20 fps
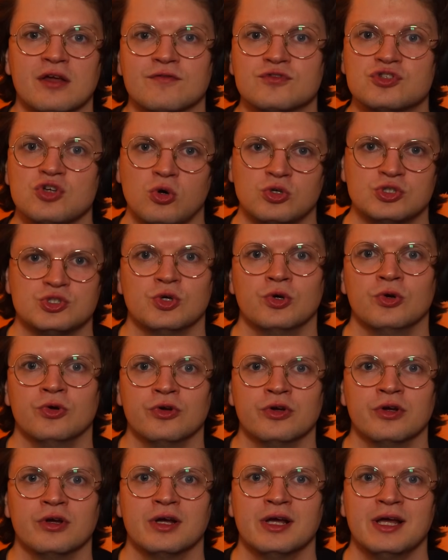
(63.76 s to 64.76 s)
of Doctor
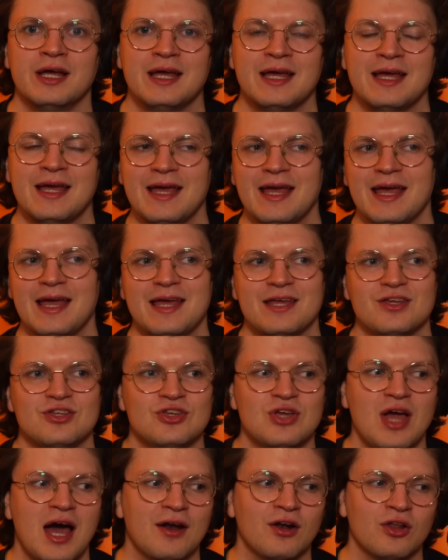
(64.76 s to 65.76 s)
Who.
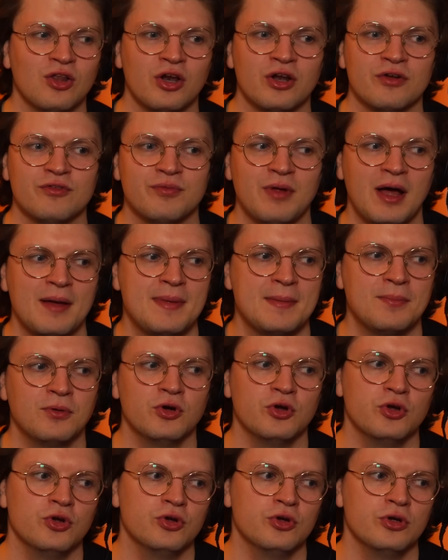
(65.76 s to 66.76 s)
You had a lot of people
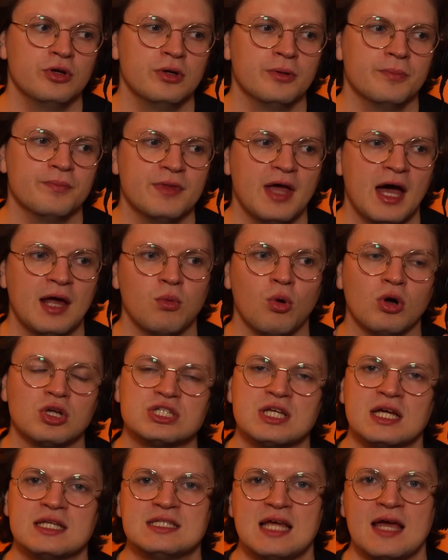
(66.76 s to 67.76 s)
who had
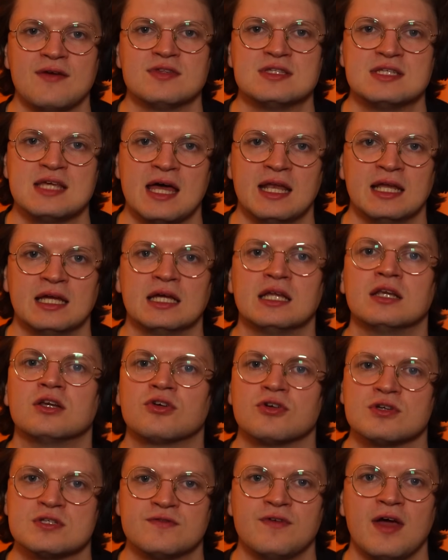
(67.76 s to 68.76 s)
watched David Tennant,
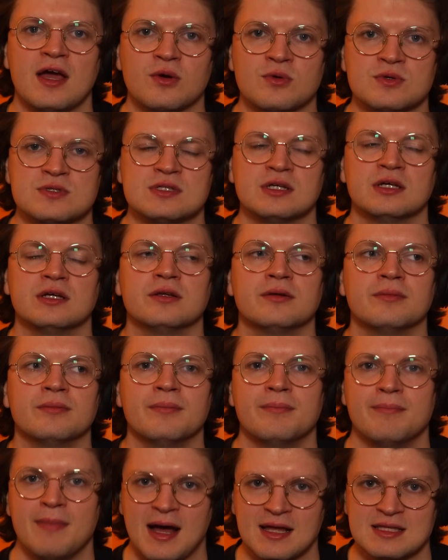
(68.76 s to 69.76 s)
Christopher Eccleston,
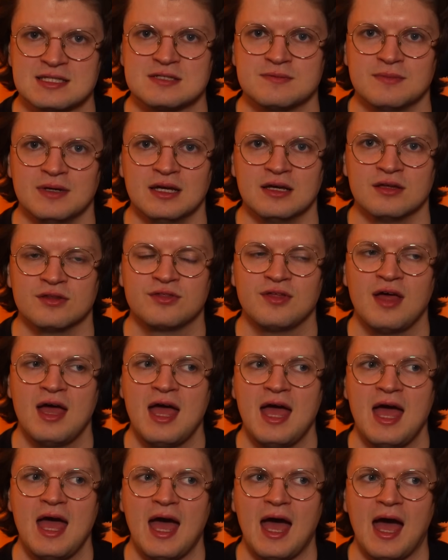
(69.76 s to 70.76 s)
Matt Smith,
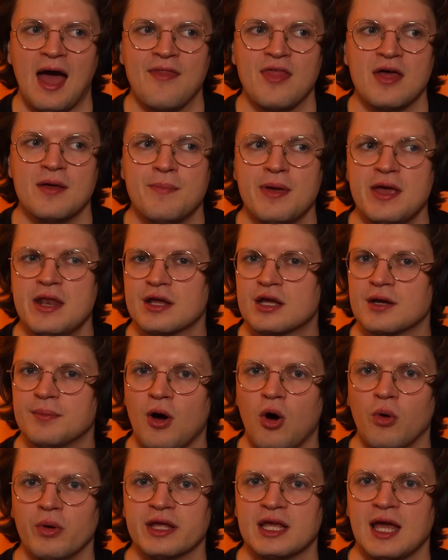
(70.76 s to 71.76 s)
and then Peter
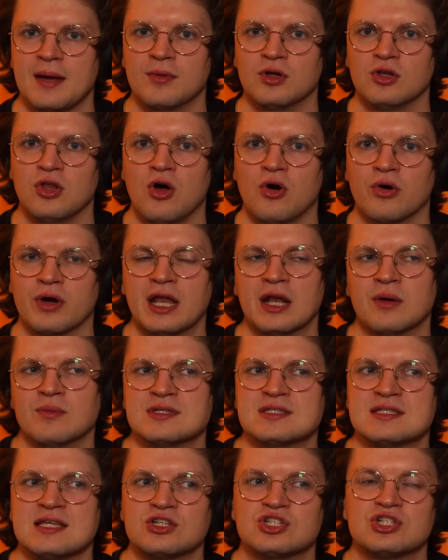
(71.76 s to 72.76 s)
Capaldi came along and it
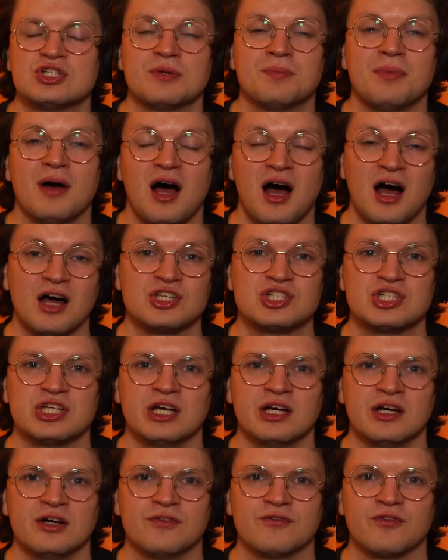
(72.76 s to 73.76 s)
was such a
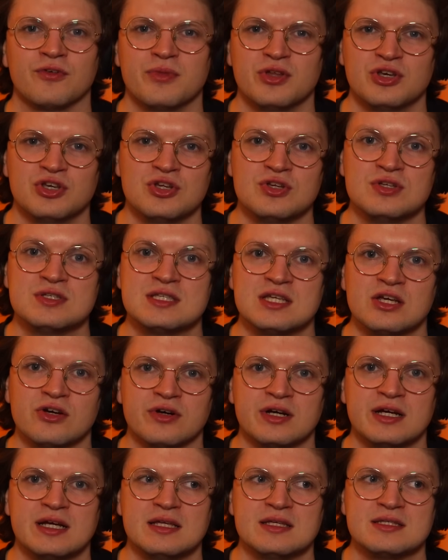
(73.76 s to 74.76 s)
departure from the new
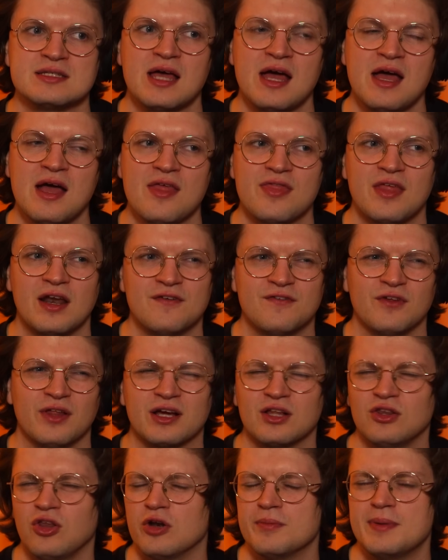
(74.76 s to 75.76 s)
series that I feel
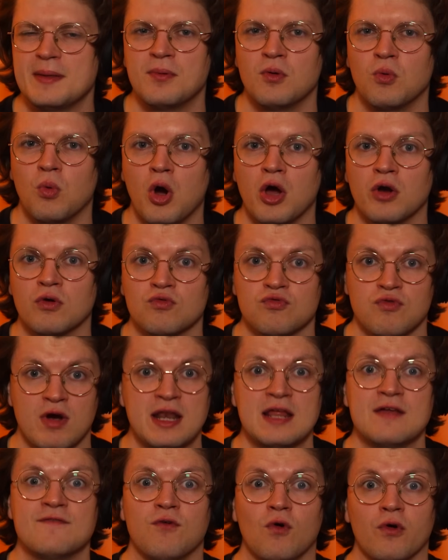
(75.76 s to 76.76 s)
like a lot of people weren't
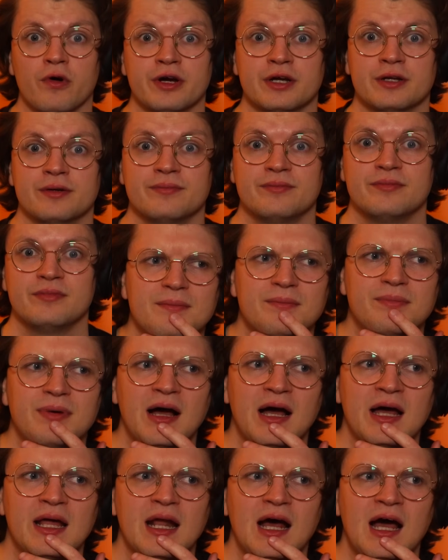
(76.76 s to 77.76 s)
ready for it.
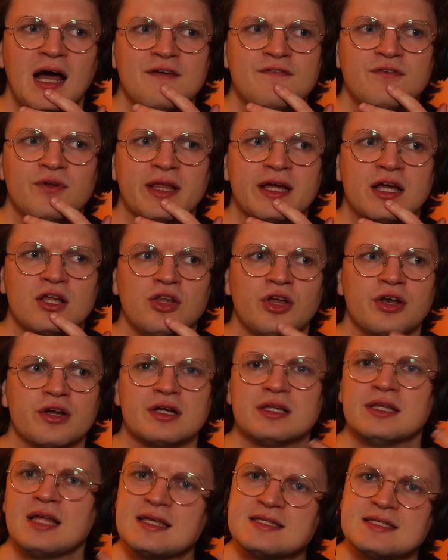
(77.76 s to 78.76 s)
But I feel like a lot of
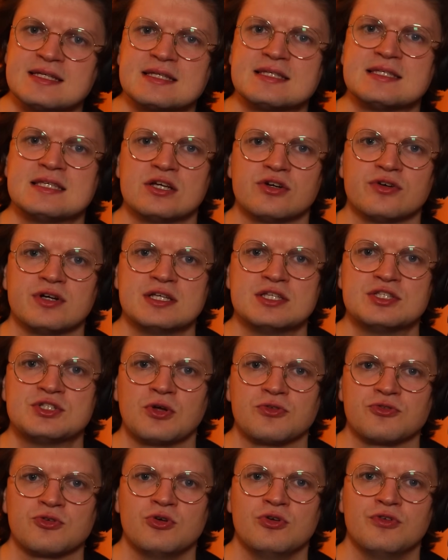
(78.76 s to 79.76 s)
classic series
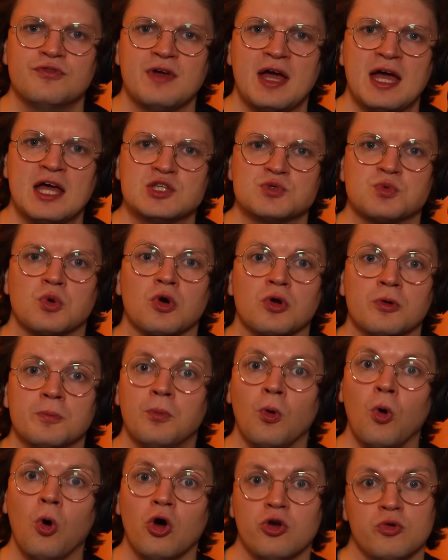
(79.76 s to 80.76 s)
Doctor Who fans were on
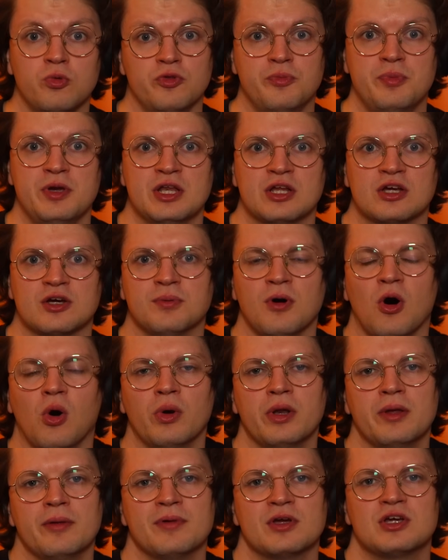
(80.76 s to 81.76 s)
board with Peter
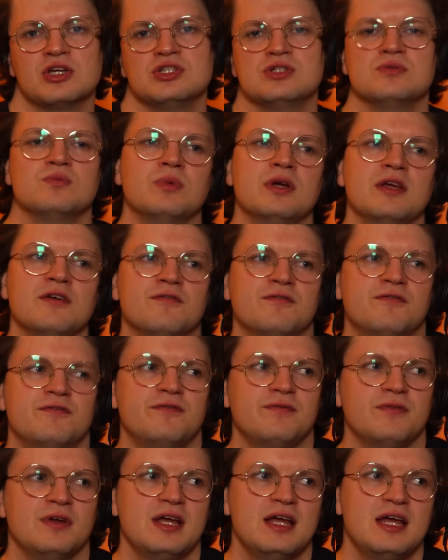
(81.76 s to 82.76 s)
Capaldi because
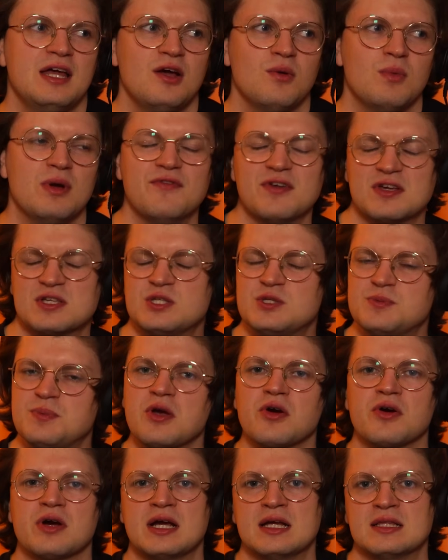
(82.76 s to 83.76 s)
we've
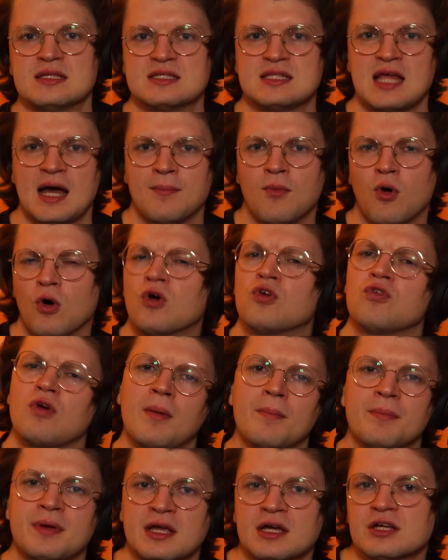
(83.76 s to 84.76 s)
experienced that more
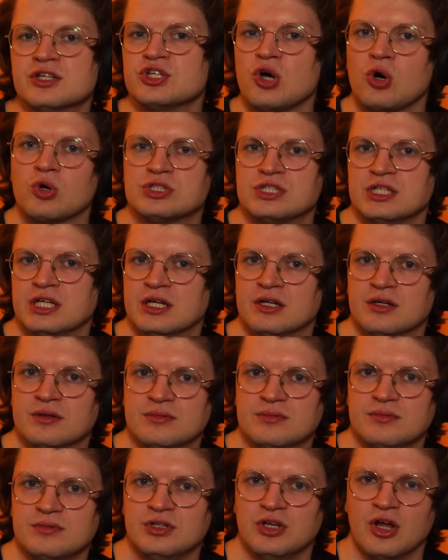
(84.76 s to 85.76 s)
grumpier Doctor,
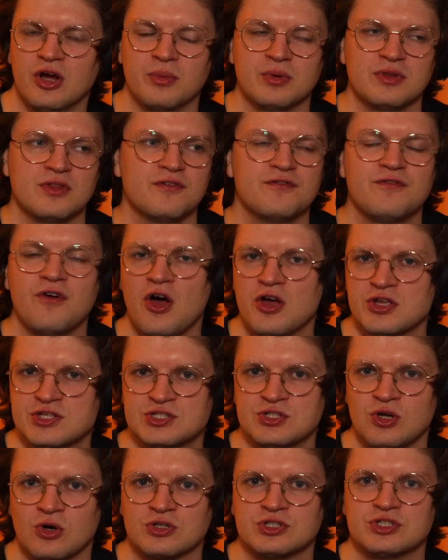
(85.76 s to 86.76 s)
with the
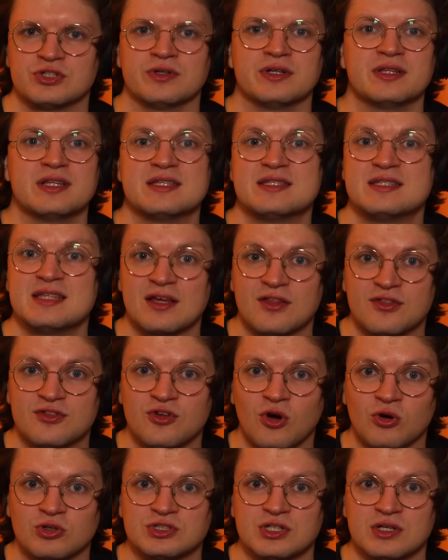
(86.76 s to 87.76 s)
first Doctor and the sixth
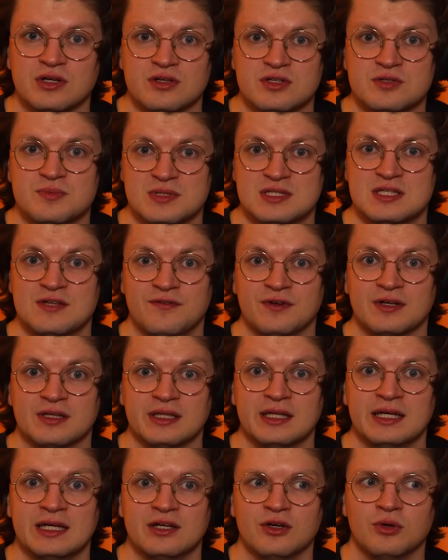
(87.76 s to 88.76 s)
Doctor
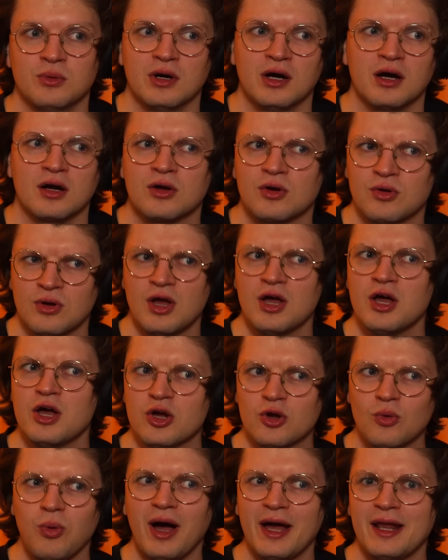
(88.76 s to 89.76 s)
specifically, who are
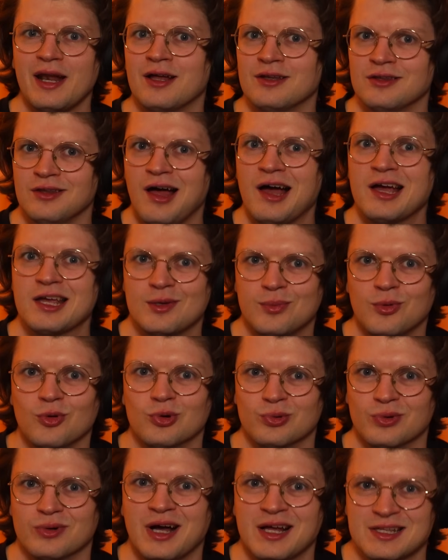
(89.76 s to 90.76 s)
quite
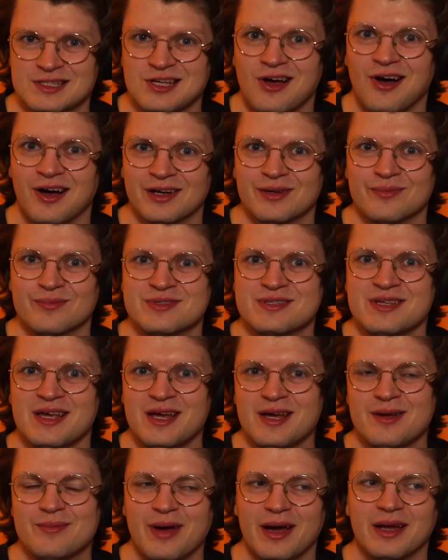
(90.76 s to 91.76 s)
unlikable at times,
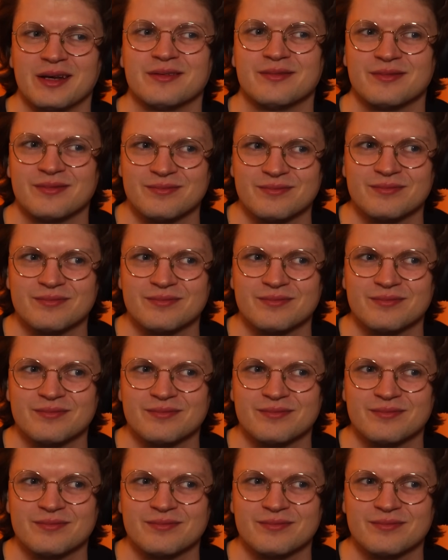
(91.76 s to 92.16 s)
but